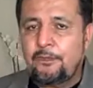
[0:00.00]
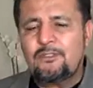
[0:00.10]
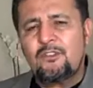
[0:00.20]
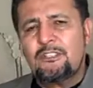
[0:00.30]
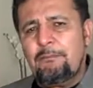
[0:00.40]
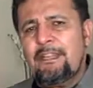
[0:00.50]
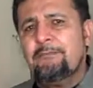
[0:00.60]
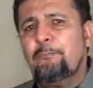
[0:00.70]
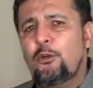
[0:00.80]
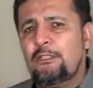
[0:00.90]
So it's very
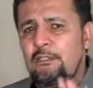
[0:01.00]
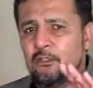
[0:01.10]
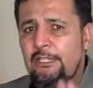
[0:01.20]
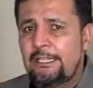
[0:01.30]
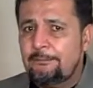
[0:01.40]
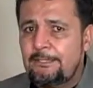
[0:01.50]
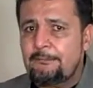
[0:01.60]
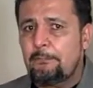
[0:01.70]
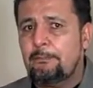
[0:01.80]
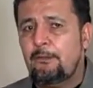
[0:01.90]
important to keep
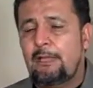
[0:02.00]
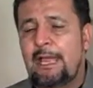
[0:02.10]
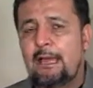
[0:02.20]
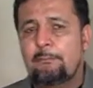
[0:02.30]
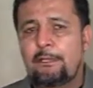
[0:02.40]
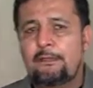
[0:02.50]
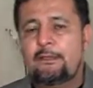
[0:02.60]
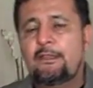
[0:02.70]
these people happy.